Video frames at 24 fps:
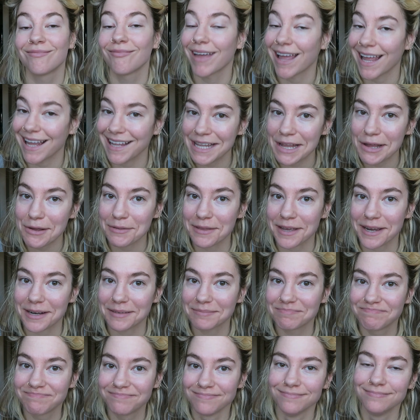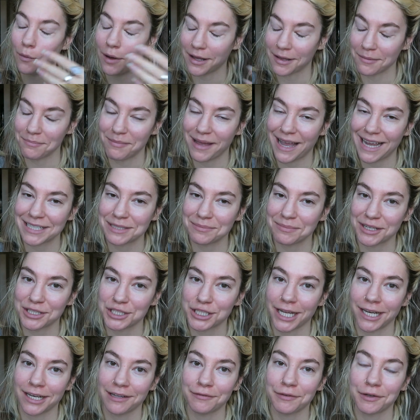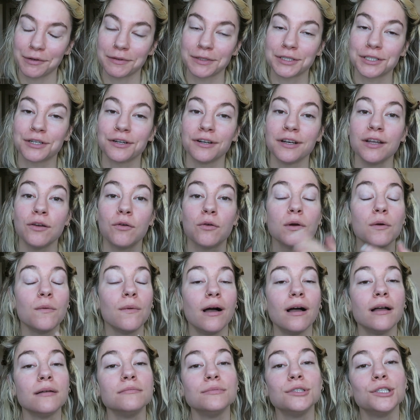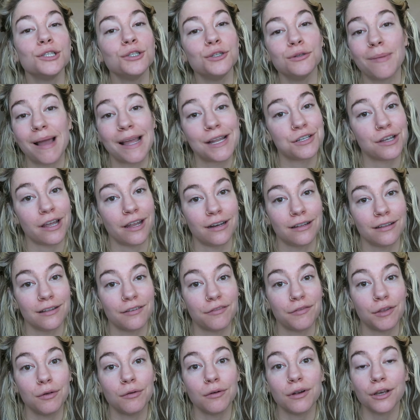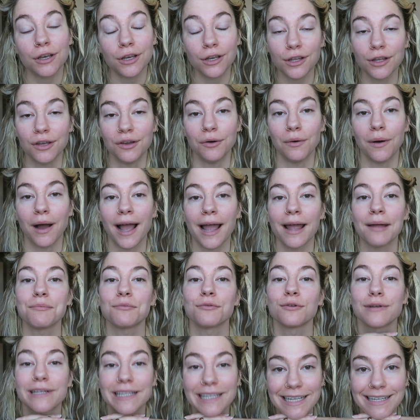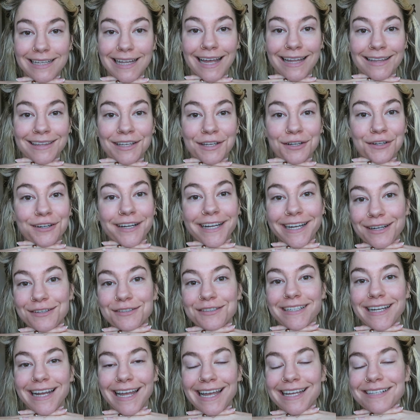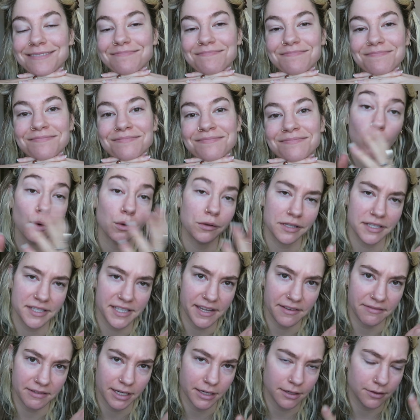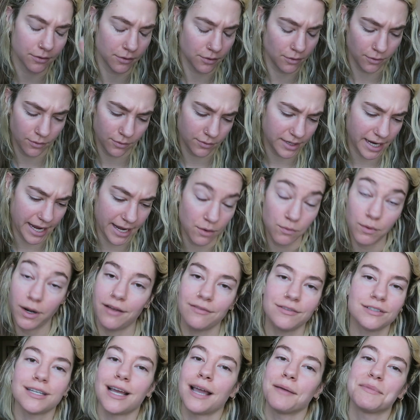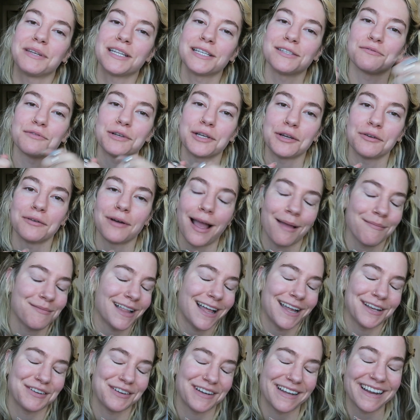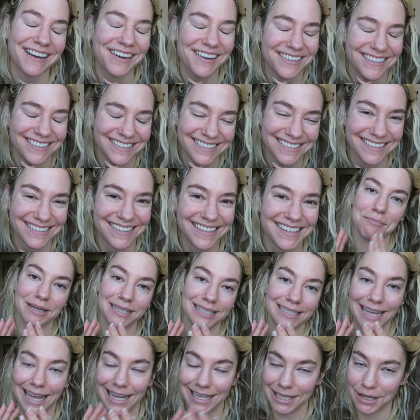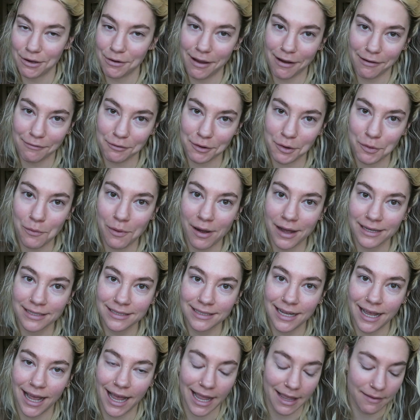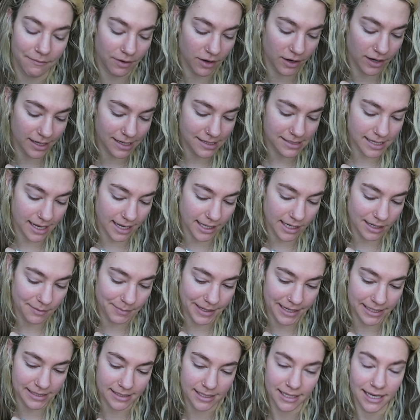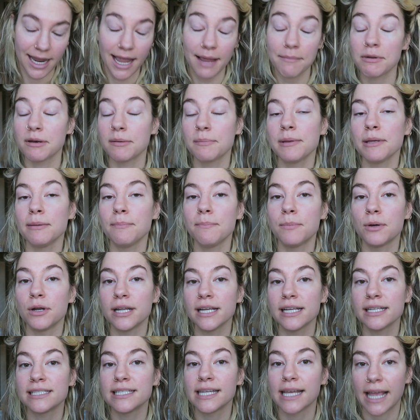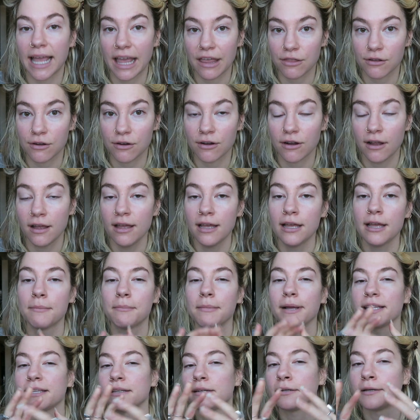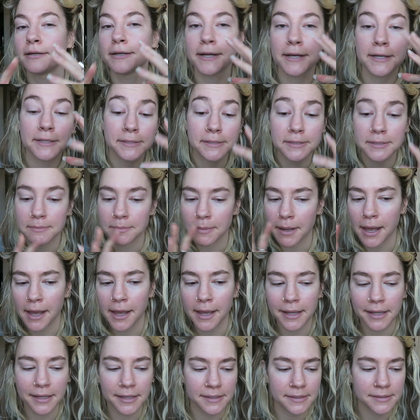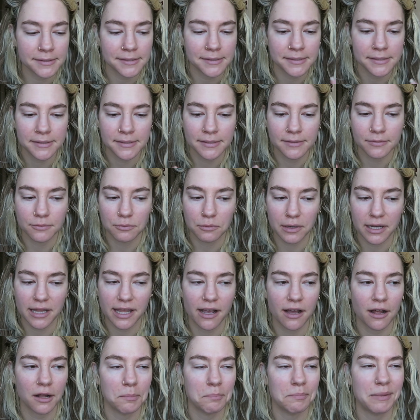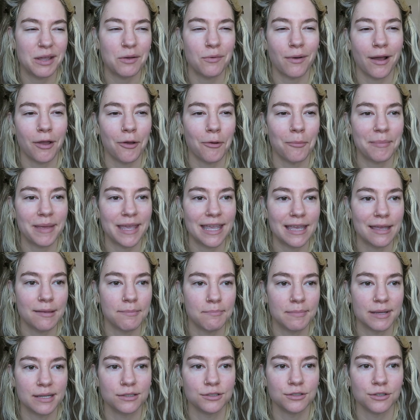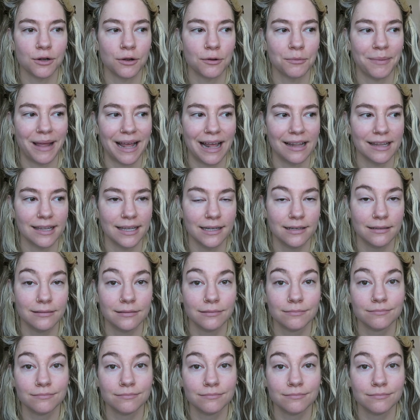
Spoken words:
Hello there. Welcome back to my channel if you're returning, or welcome to my channel if you are new. I'm really glad that you're here today, or this evening, or night, whatever time it is for you. I'm glad you're here. But hello everyone, I'm very excited because today I'm going to be putting together my little customized, what do they call it, BYOP, build your own palette,